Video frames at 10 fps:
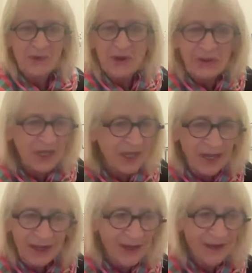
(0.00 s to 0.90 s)

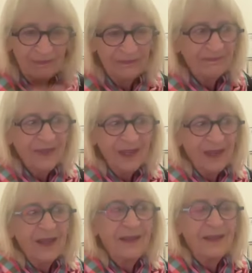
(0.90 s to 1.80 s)
music.
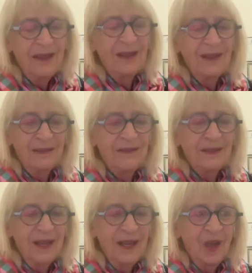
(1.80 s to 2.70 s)
Yeah.
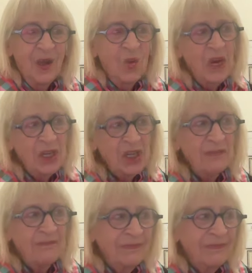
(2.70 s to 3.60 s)

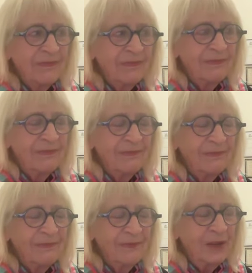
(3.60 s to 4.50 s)
Which
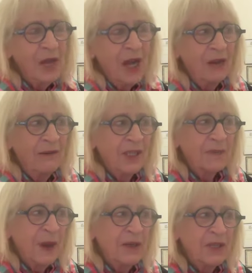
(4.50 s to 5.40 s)
I
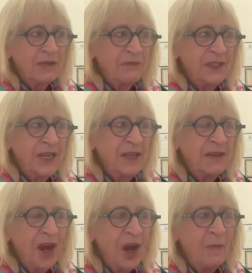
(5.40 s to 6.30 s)
suppose it
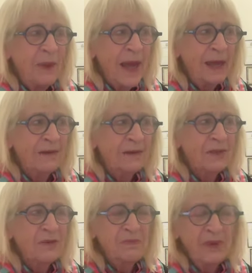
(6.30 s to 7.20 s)
did go back
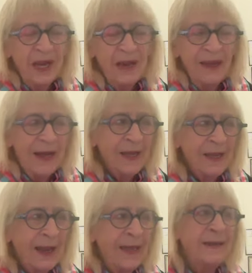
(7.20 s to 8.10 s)
to being that
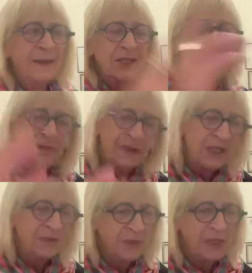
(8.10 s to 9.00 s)
again in the
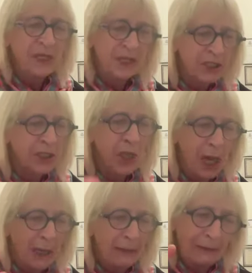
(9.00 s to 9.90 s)
70s, but in a
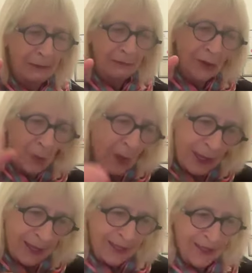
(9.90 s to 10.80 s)
slightly different
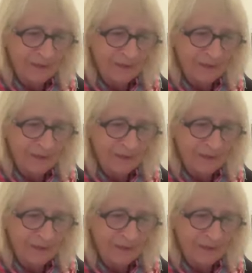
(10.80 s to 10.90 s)
way.